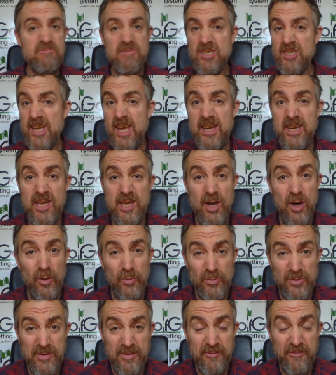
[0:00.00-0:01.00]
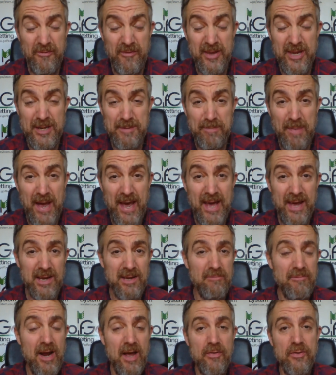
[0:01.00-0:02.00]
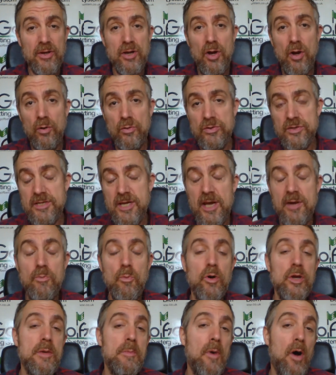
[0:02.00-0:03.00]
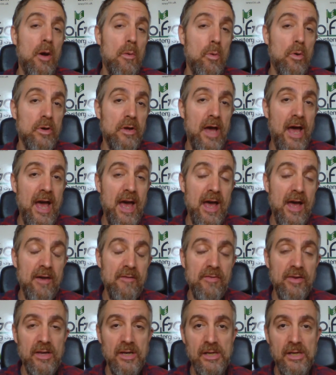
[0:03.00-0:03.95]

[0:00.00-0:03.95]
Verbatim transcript: just any con feedback around the content, what you might want to have